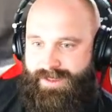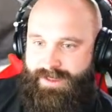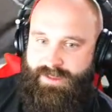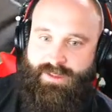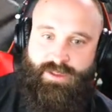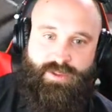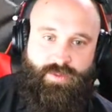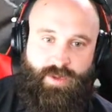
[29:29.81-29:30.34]
In
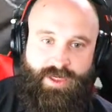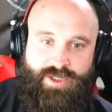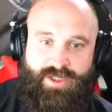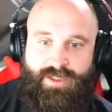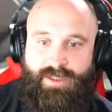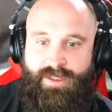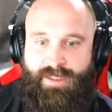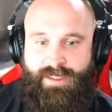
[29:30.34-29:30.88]
this
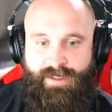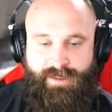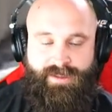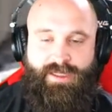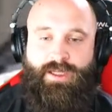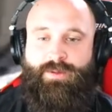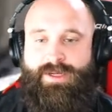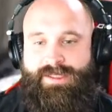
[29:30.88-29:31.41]
situation, he
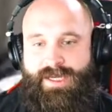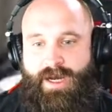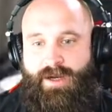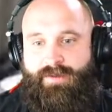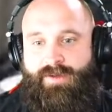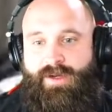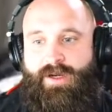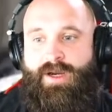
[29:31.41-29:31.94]
accelerates
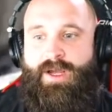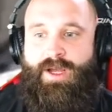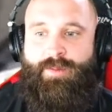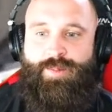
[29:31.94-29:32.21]
out of here,